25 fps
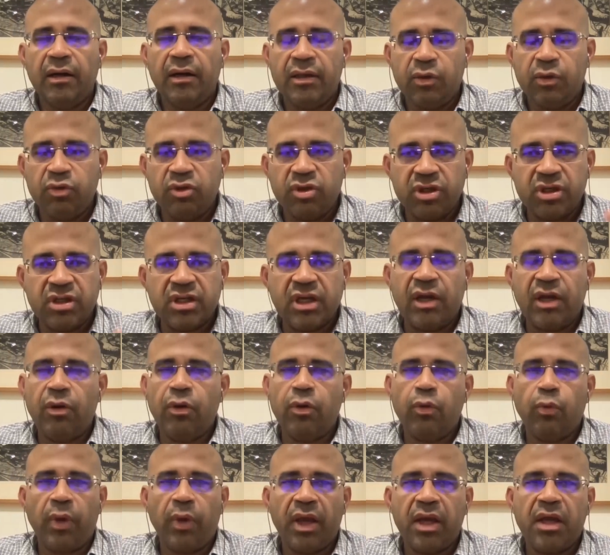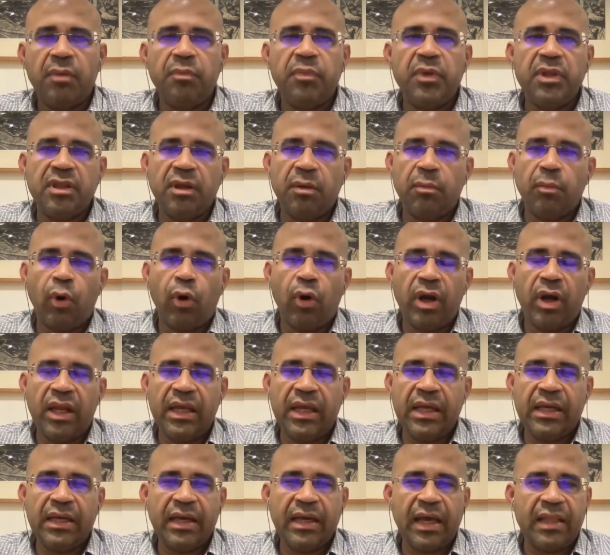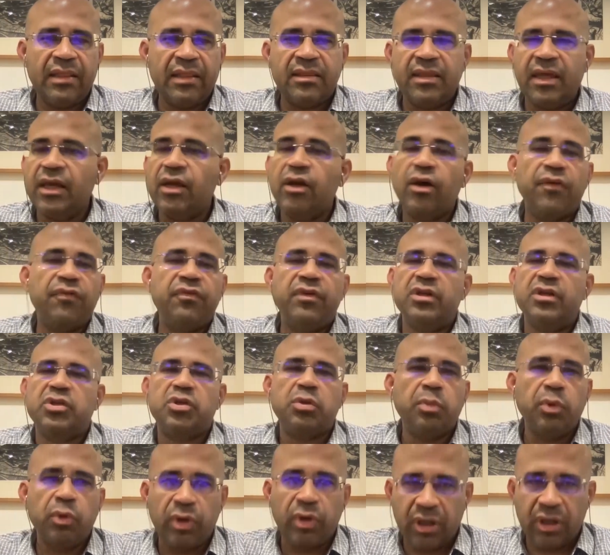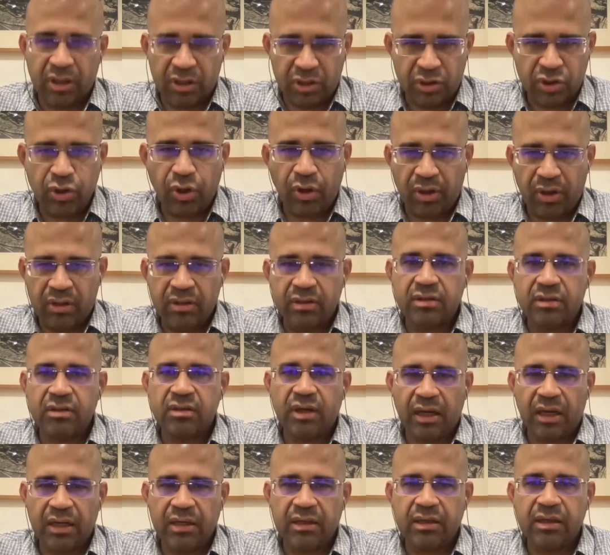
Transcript: you just cannot wake up in the morning and think of distributing insurance, right?